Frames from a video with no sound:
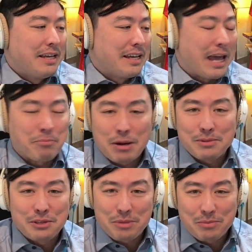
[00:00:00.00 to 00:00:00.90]
Can't promise
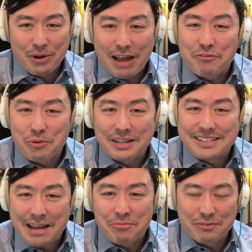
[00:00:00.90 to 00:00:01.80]
there'll be more F1
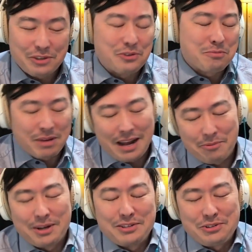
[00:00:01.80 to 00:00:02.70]
type reviews, but I
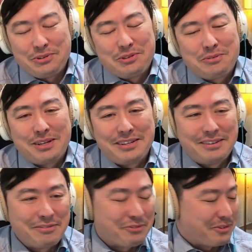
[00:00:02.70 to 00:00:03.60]
wanted to do this one
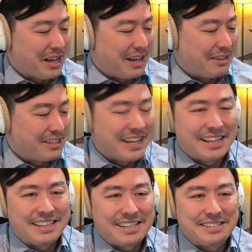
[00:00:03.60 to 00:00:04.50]
for today
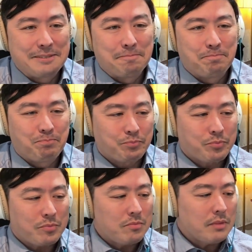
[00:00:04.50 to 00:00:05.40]
at least.
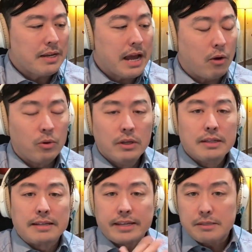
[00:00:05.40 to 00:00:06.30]
Now,
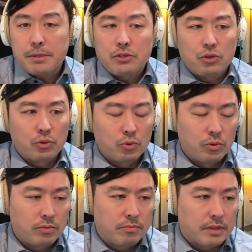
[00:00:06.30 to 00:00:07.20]
that takes me to
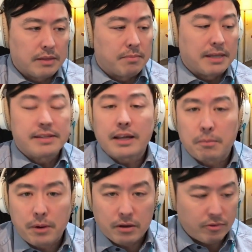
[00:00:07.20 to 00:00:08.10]
my second
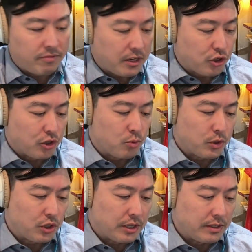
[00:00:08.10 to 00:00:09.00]
part of reflections,
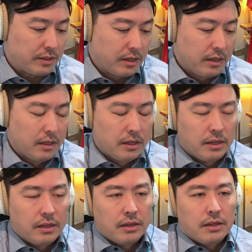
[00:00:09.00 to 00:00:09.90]
which is
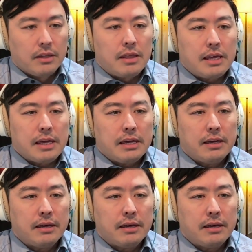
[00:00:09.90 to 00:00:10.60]
the